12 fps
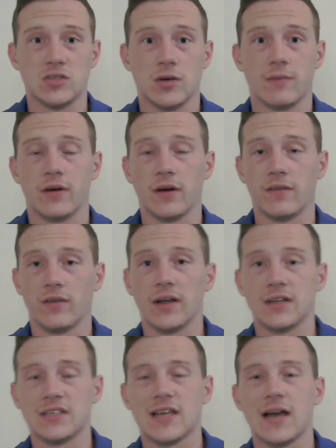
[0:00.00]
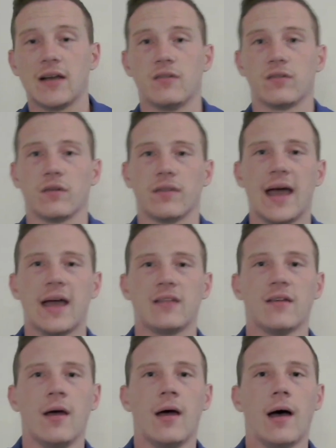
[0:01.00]
So I'm very, very excited for
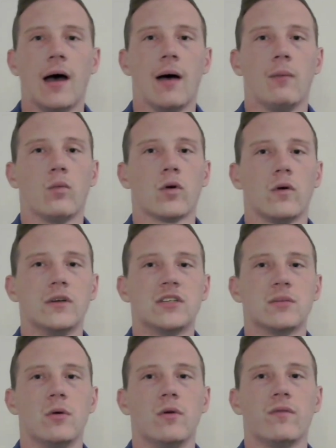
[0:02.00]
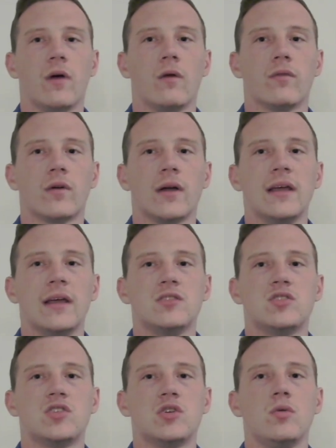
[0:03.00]
that. Um, we're going to move over
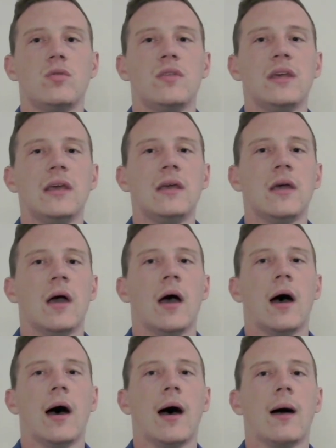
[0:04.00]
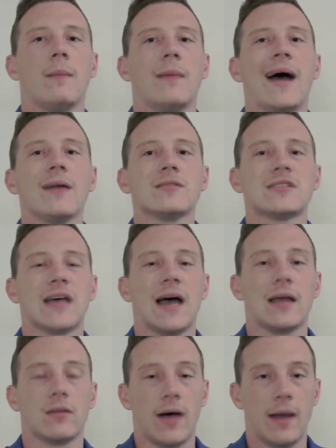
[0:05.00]
into the um,
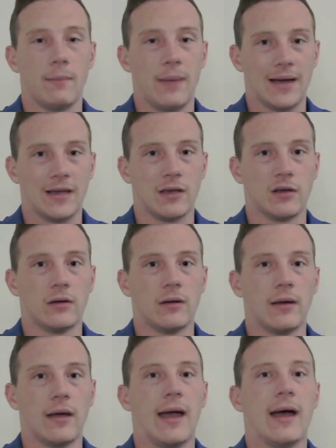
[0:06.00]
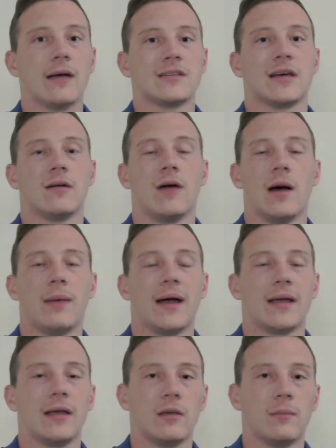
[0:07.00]
outside linebacking outside
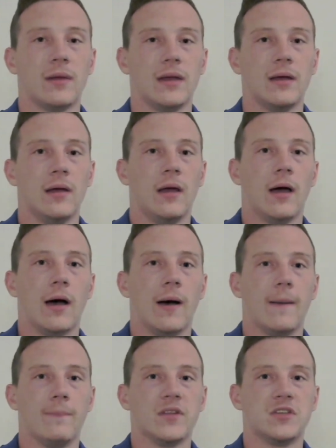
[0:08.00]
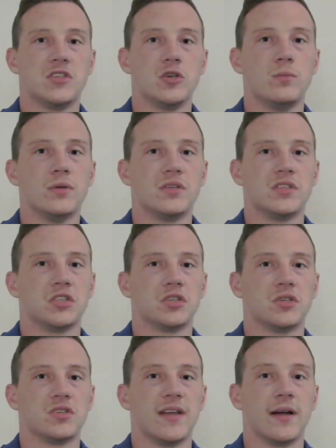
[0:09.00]
linebacking committee, um, the two
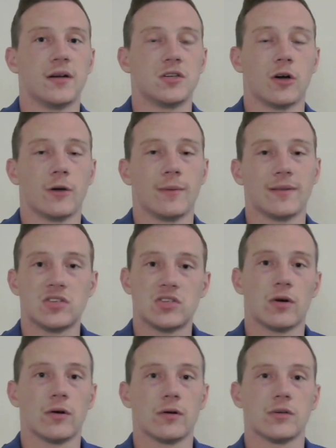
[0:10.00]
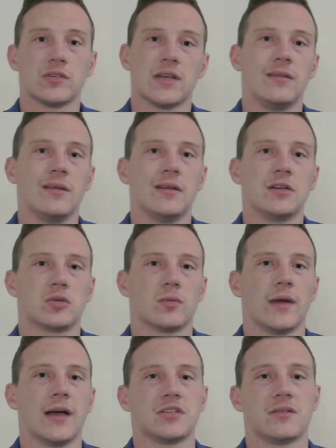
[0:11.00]
positions there, and talk about the starters and the initial
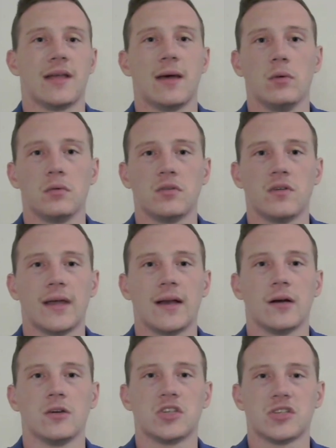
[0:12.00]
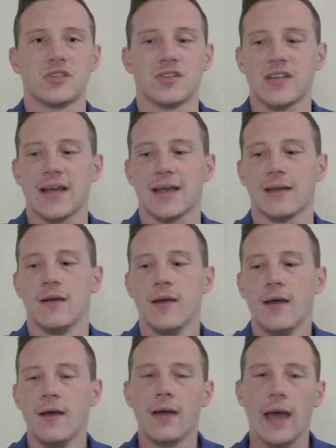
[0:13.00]
reaction to that. We will do that here in just a second
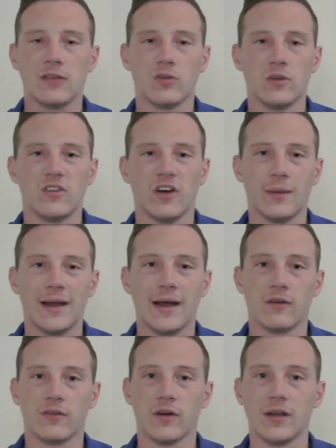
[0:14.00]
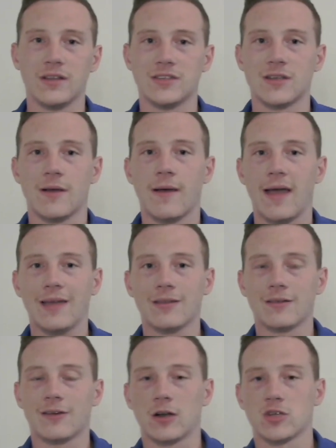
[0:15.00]
after we talk about our friends and
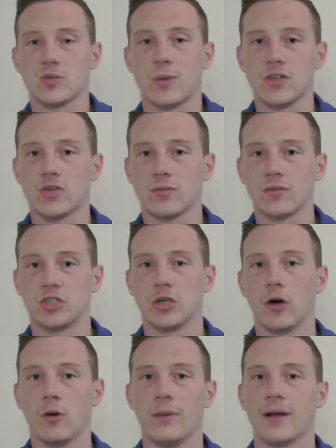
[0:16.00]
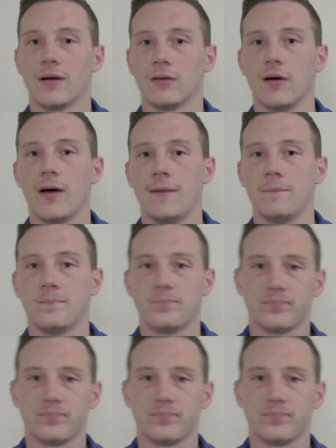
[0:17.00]
the title sponsor of the show, Bet Online.